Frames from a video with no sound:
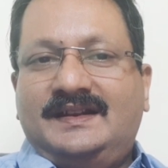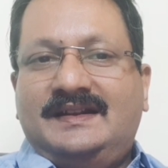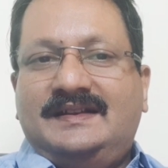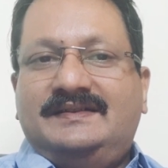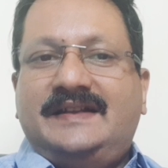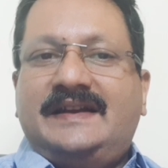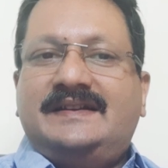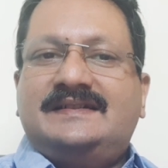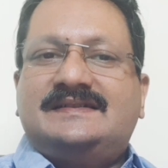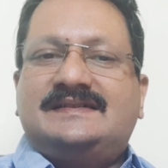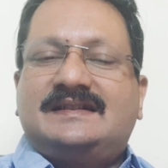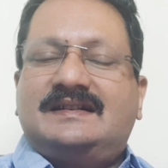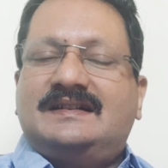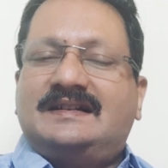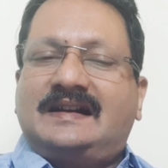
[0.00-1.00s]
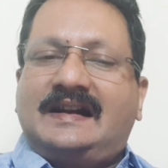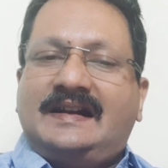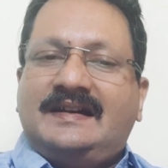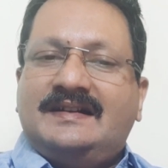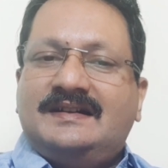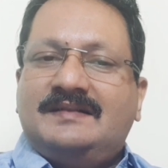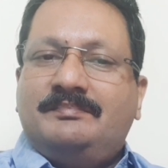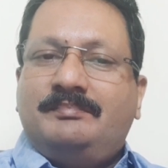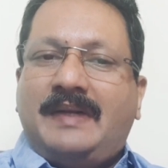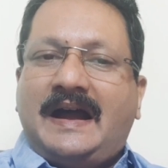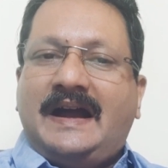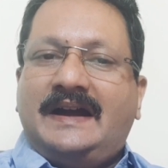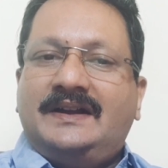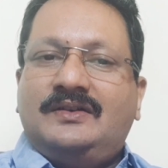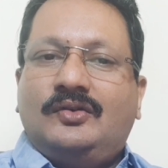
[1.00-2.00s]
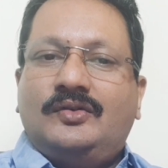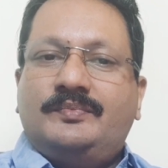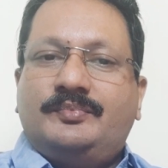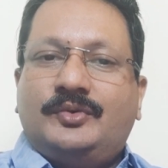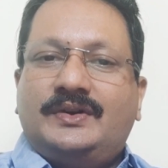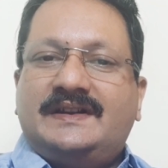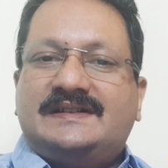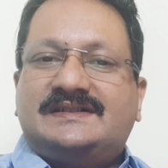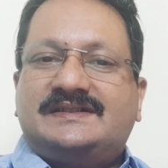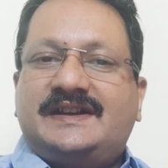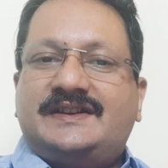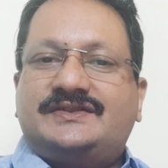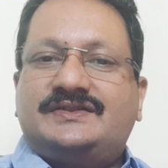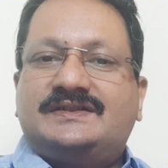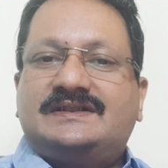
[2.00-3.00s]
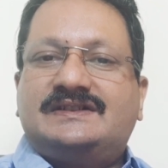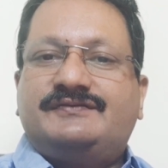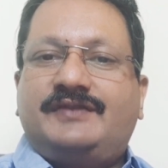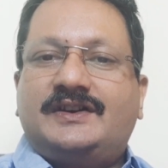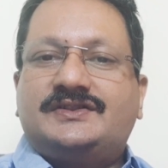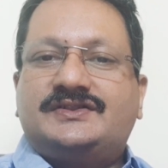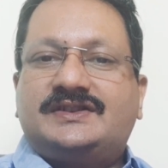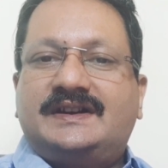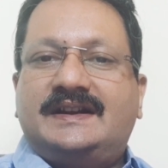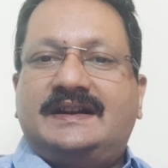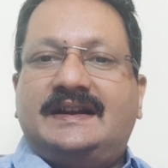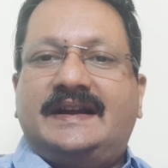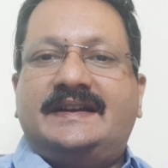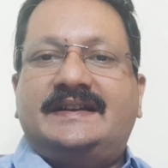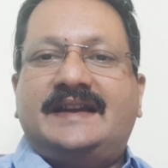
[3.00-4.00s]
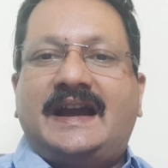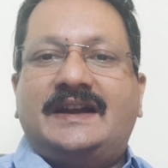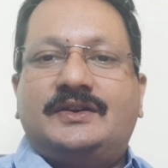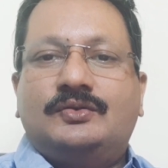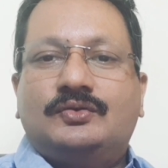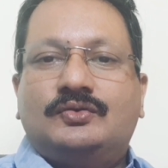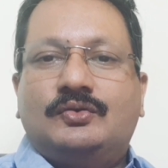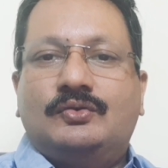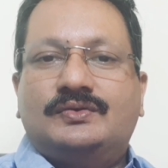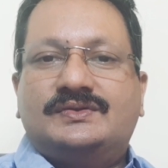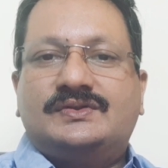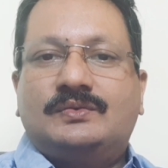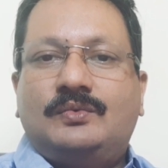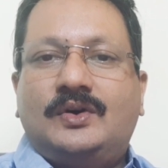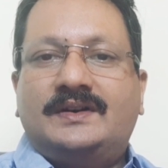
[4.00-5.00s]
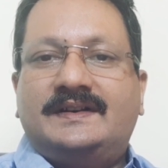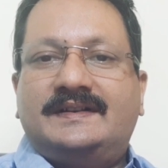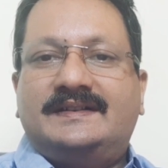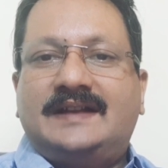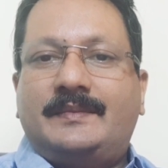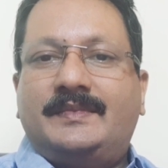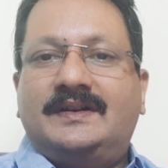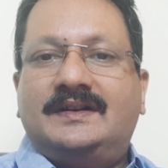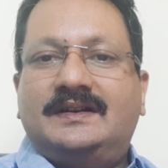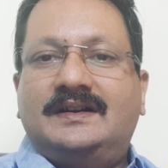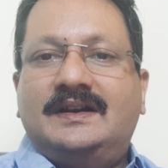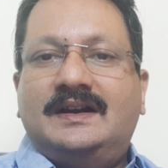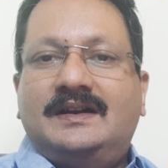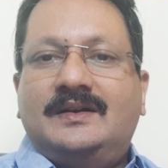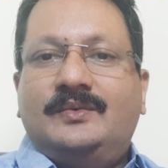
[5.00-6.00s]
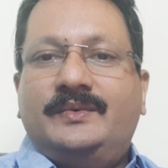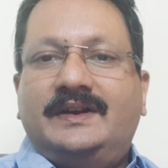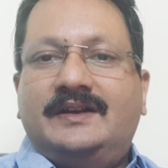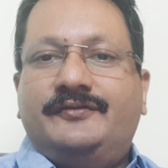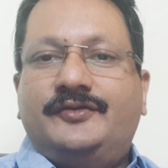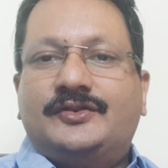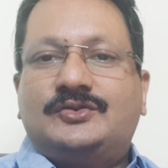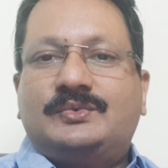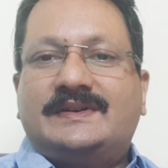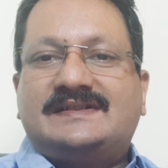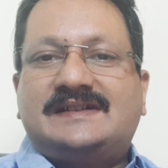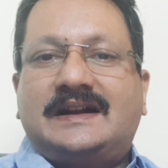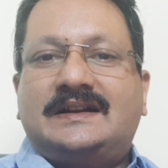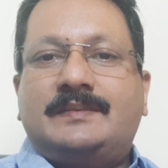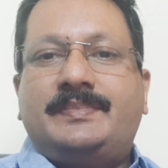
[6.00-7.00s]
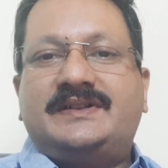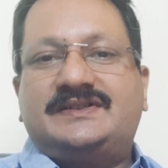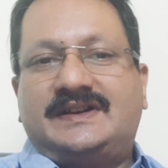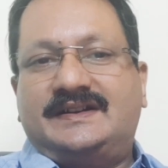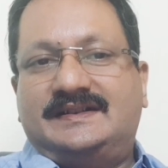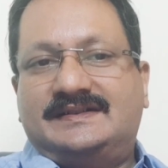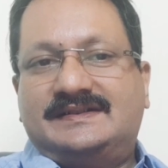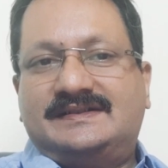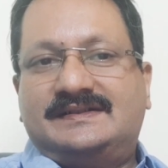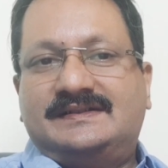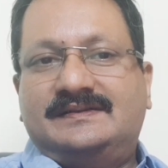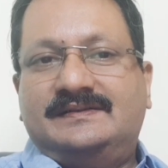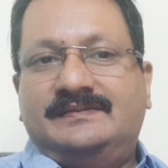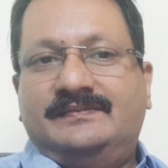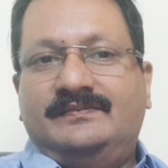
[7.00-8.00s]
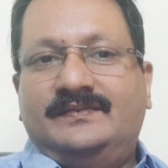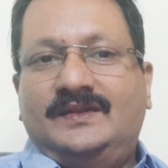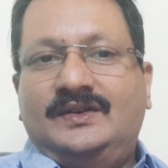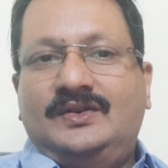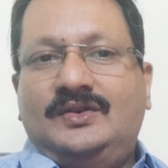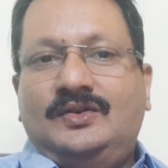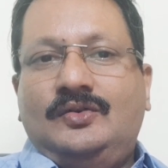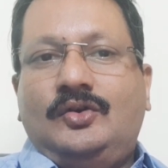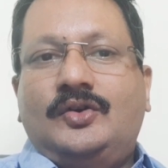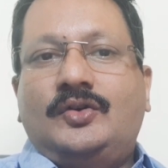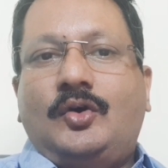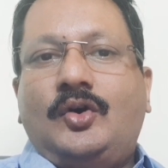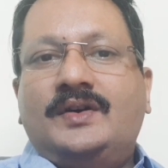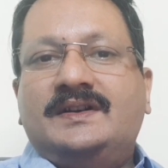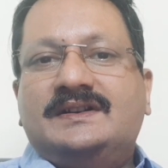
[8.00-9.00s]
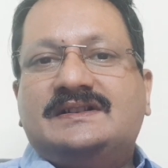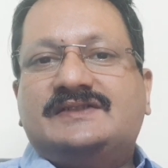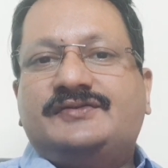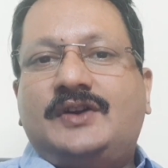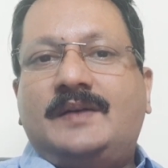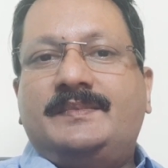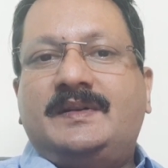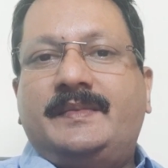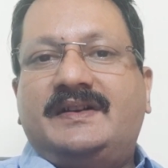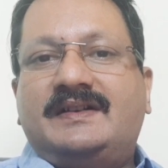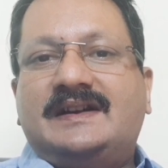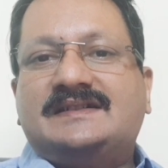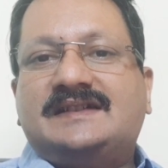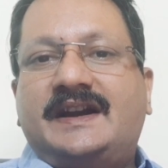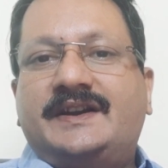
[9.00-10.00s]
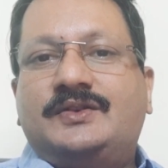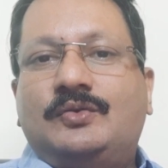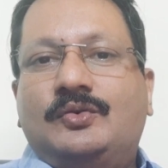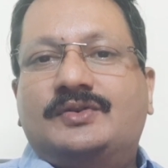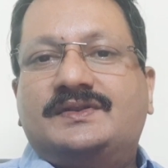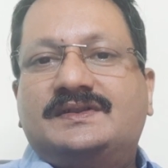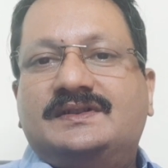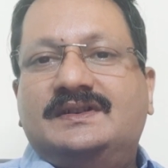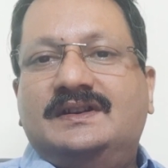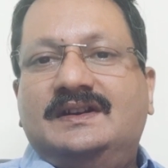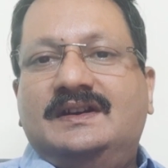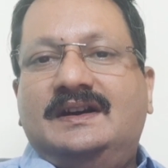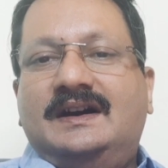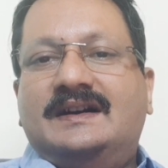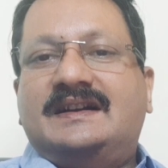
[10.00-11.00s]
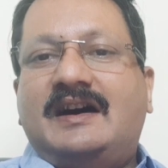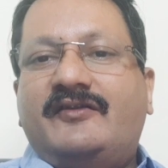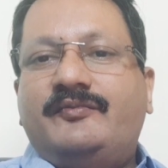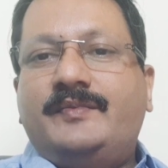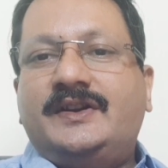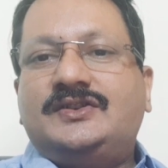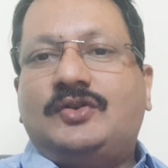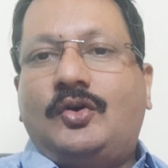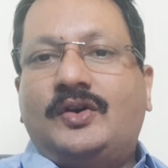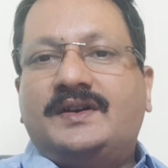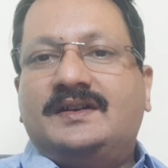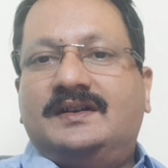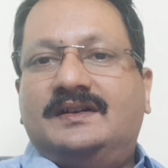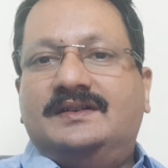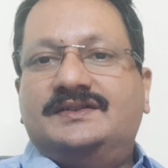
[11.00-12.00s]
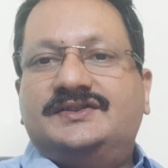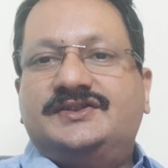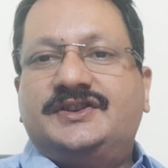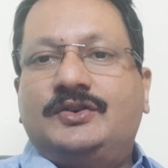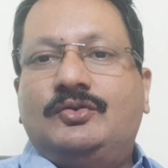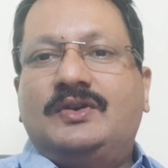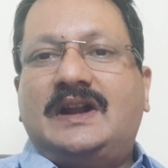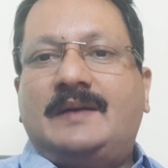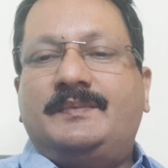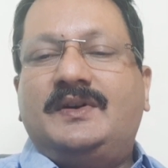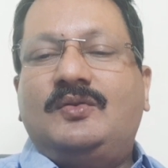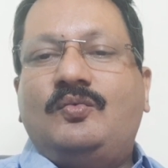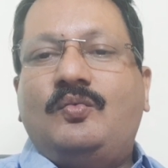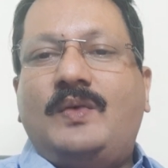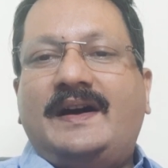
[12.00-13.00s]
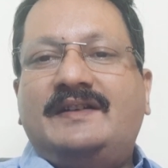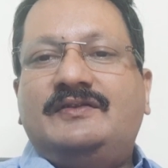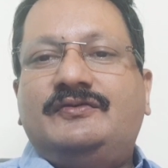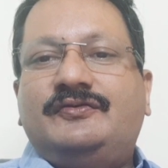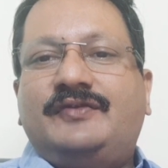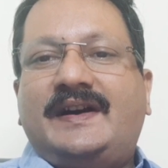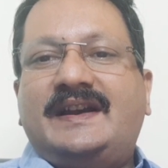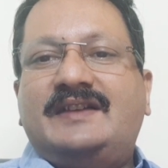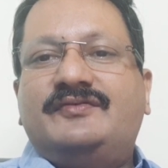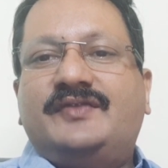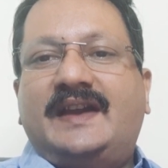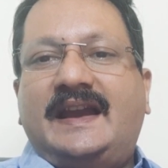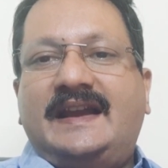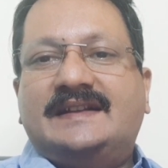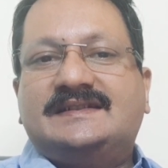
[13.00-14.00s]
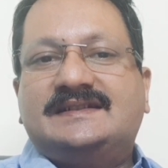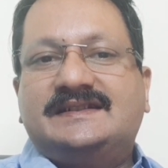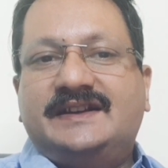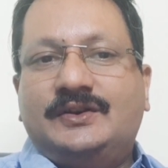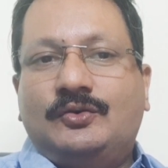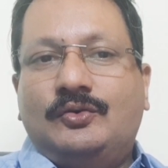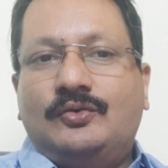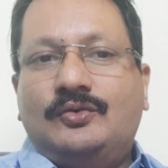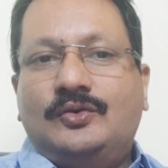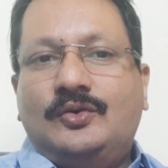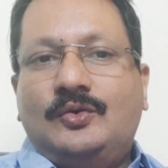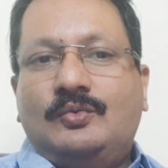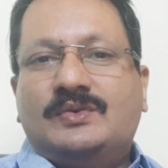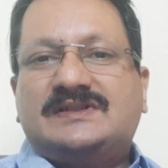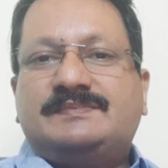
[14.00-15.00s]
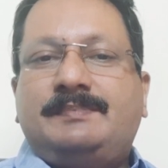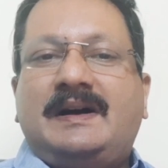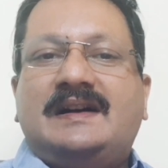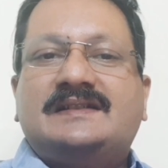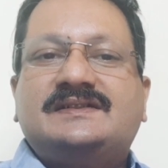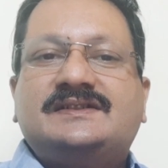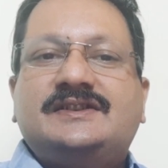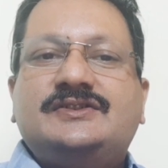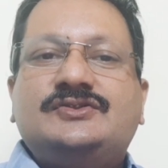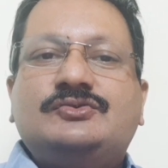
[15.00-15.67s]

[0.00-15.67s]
There is a clear ban on police stations functioning like kangaroo courts, or what in Tamil we refer to as katta panchayats. On orders from the Madras High Court, a government order GO number 1580 was passed in